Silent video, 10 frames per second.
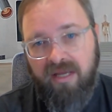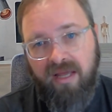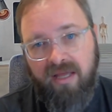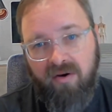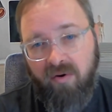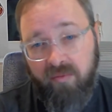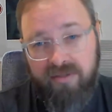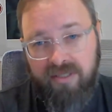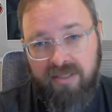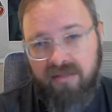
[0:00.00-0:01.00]
and
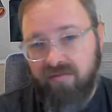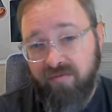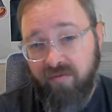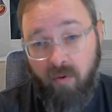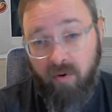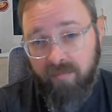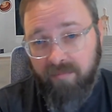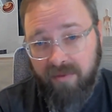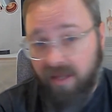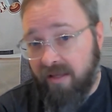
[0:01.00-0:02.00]
only in the form
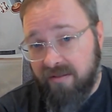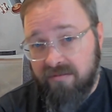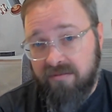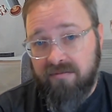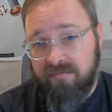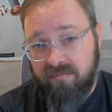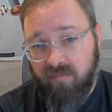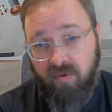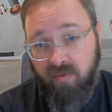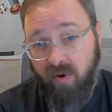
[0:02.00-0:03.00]
that
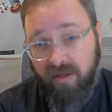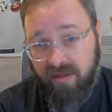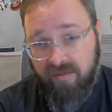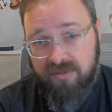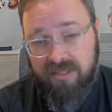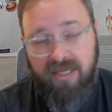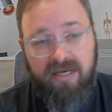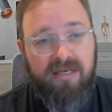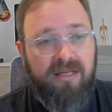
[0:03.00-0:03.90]
we want them to get it.